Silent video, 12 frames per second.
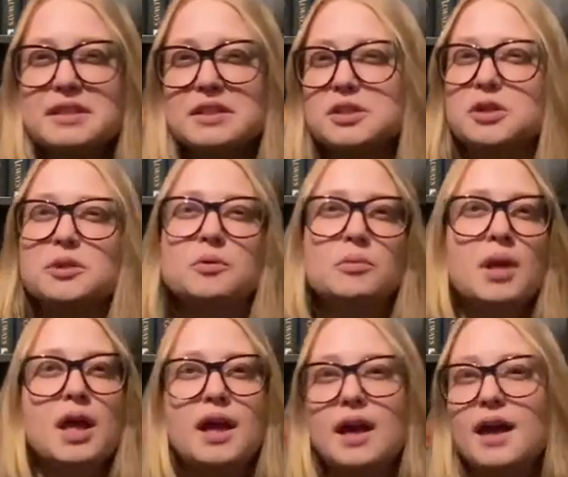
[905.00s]
to.
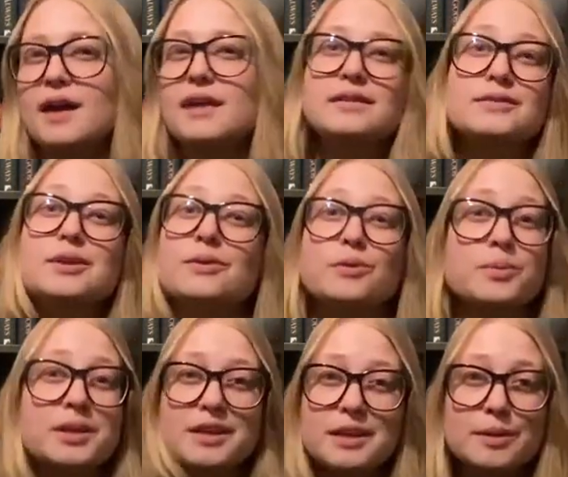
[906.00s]
I don't even know if I'm
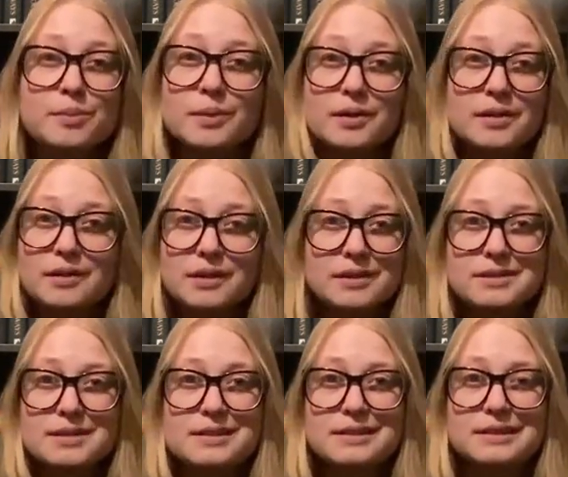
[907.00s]
gonna keep
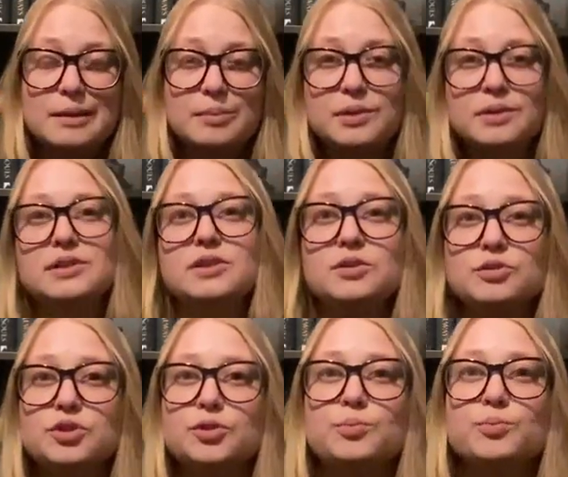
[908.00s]
consistently uploading to
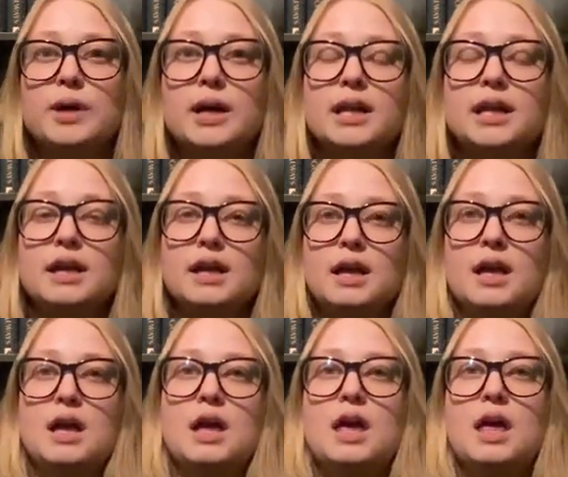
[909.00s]
YouTube, but
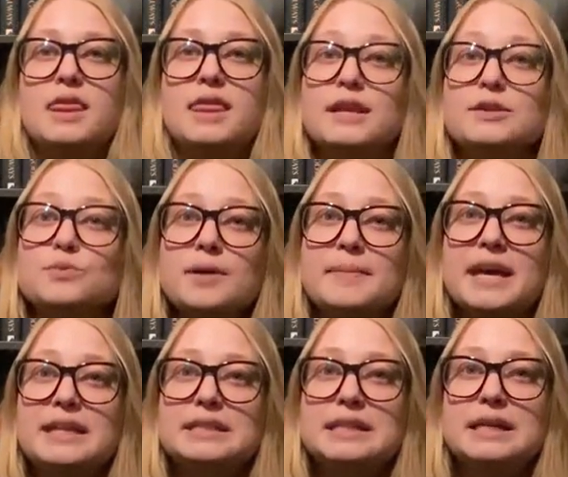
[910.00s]
that is where I'm
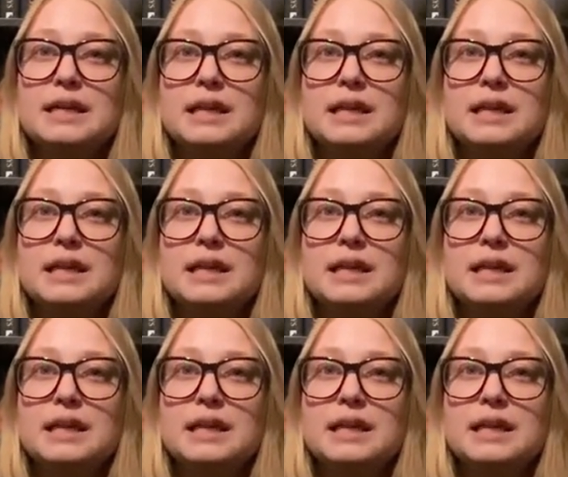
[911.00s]
at.